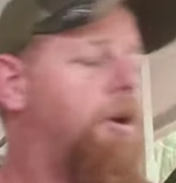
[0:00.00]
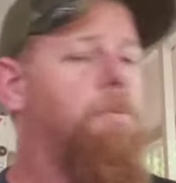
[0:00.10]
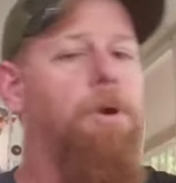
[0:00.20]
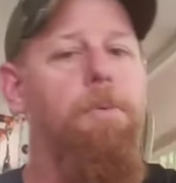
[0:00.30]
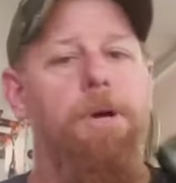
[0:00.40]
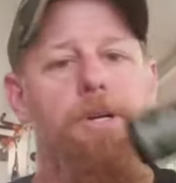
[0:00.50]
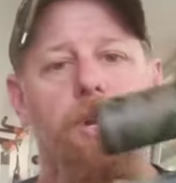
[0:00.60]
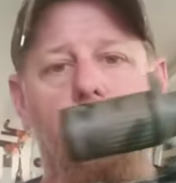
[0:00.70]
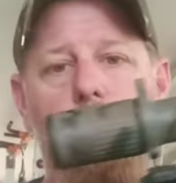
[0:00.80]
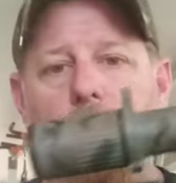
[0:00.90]
pretty much
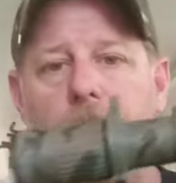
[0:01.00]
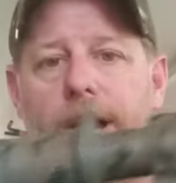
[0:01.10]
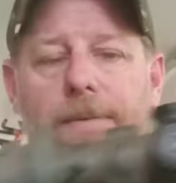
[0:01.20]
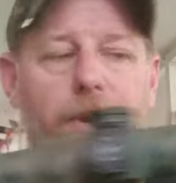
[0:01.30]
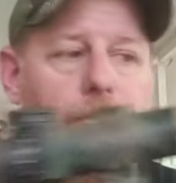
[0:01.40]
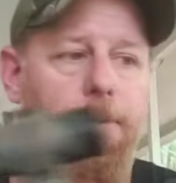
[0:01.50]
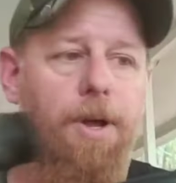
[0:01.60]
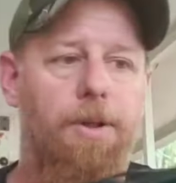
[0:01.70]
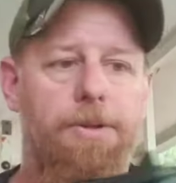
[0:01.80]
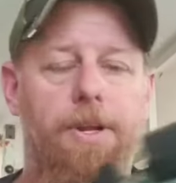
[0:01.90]
anywhere you have enough
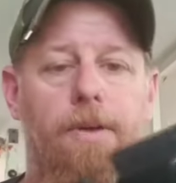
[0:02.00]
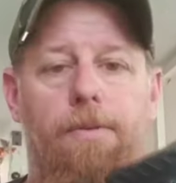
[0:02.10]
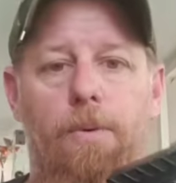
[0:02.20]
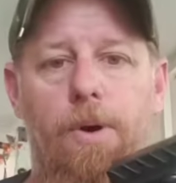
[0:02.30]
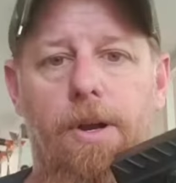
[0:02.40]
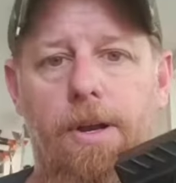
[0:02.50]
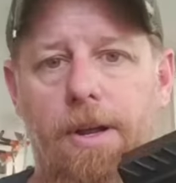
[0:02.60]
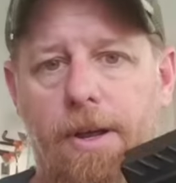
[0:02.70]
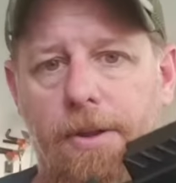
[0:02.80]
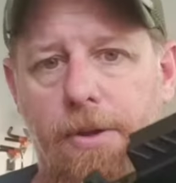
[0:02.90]
rail estate for it.
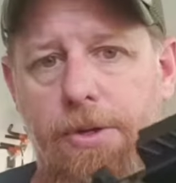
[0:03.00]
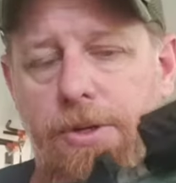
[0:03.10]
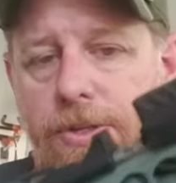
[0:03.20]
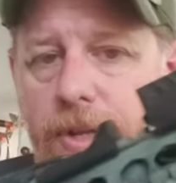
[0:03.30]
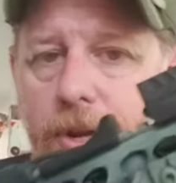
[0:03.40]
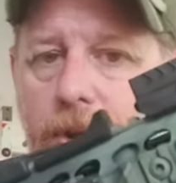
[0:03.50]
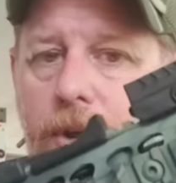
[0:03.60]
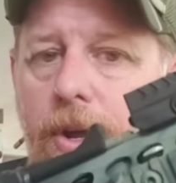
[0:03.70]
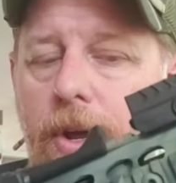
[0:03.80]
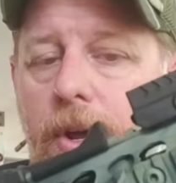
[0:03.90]
This is
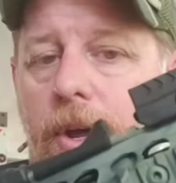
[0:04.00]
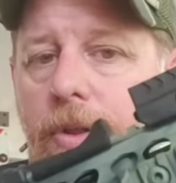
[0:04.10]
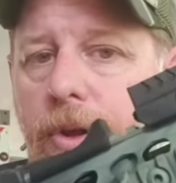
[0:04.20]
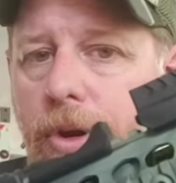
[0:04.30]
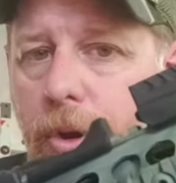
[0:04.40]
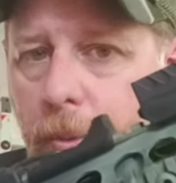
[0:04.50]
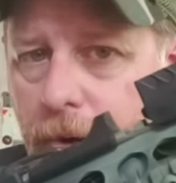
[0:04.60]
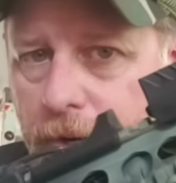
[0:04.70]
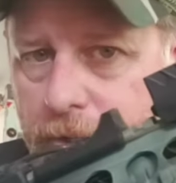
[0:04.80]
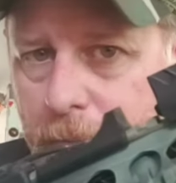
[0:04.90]
the new
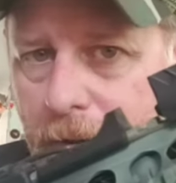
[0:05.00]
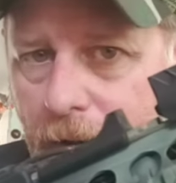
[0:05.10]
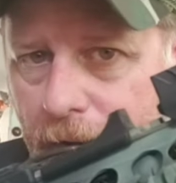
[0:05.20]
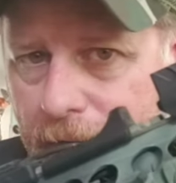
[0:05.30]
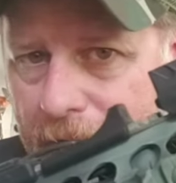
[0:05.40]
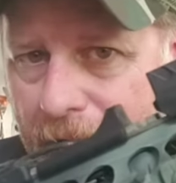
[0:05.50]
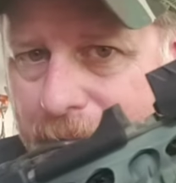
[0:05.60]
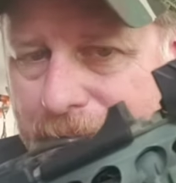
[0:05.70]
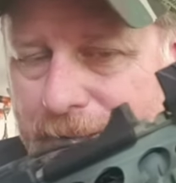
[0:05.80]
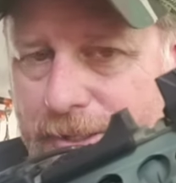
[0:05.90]
one is about
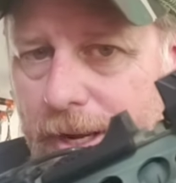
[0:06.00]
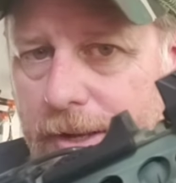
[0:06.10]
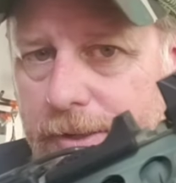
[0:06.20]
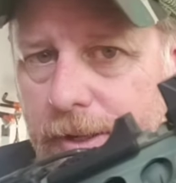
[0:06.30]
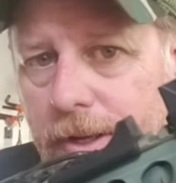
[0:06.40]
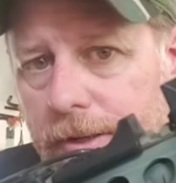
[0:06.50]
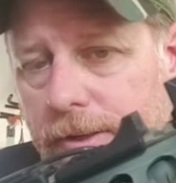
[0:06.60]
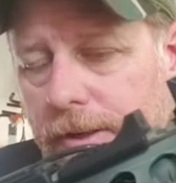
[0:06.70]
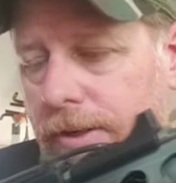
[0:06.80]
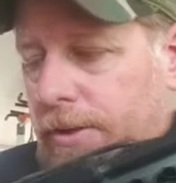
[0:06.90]
half the size of
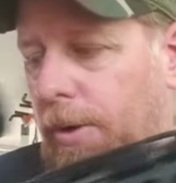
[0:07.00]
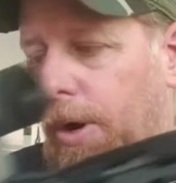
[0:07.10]
this, so